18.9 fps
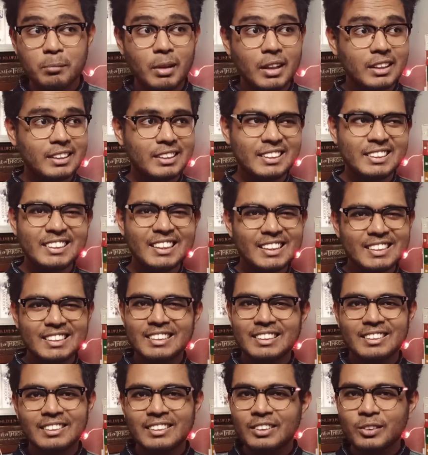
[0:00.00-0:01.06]
But
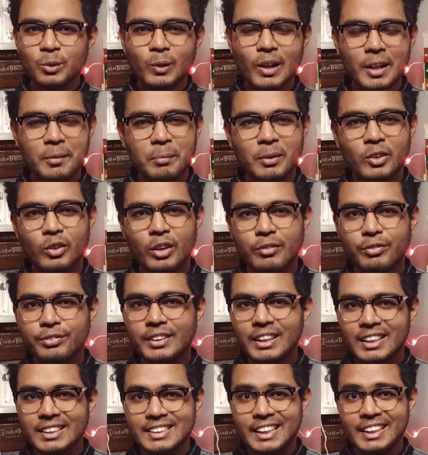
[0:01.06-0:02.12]
just do let me know if
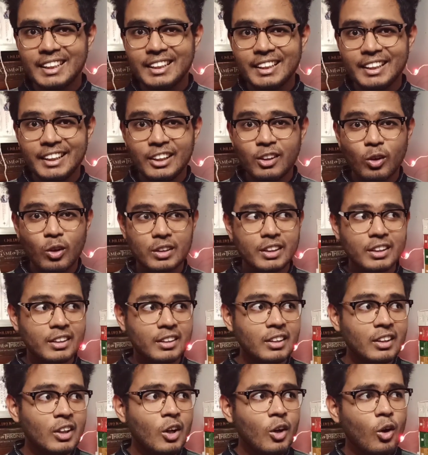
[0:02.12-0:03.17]
there's any reading
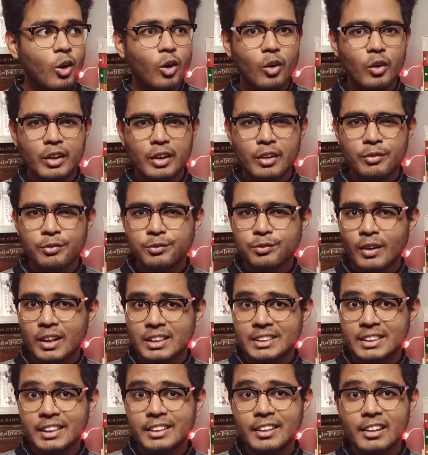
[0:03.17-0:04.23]
order or if
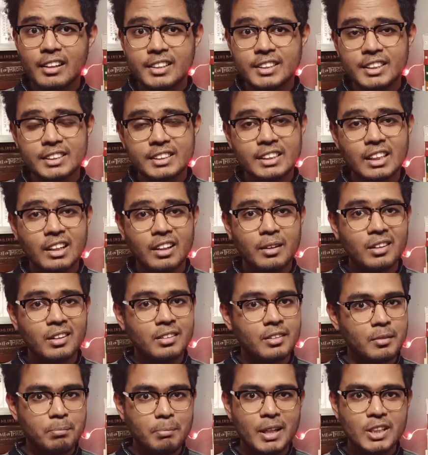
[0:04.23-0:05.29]
Farsi trilogy is the
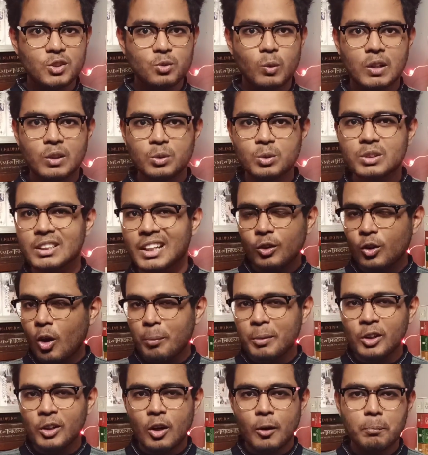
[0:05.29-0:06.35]
best one to start
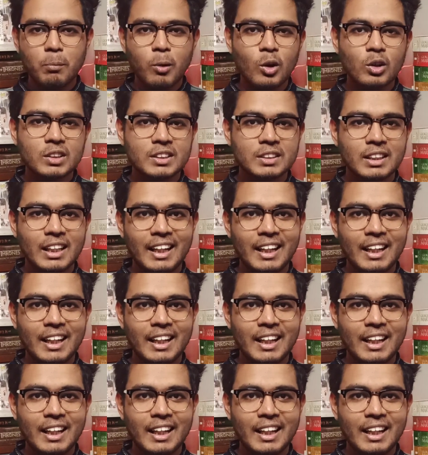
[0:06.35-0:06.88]
Robin Hobb books.